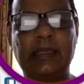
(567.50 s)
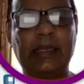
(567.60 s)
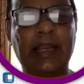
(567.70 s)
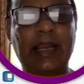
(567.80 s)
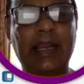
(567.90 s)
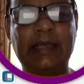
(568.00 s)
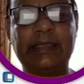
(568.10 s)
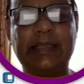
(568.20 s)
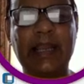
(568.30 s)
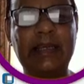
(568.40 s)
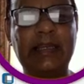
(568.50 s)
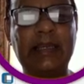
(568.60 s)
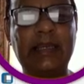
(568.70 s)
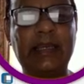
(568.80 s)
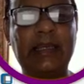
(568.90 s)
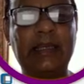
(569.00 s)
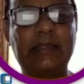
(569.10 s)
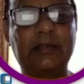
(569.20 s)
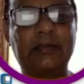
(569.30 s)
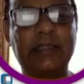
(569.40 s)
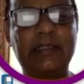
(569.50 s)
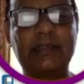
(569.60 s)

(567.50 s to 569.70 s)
And then so this